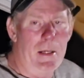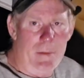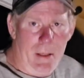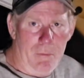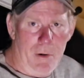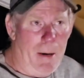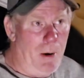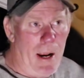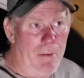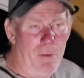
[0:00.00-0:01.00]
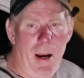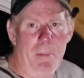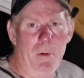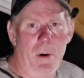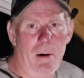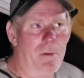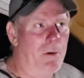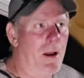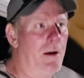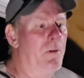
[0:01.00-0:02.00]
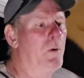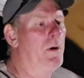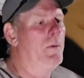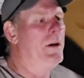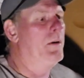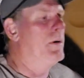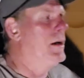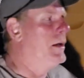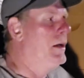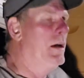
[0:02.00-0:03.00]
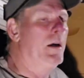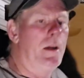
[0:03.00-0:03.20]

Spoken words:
10-frame or 8-frame or whatever kind of equipment you run.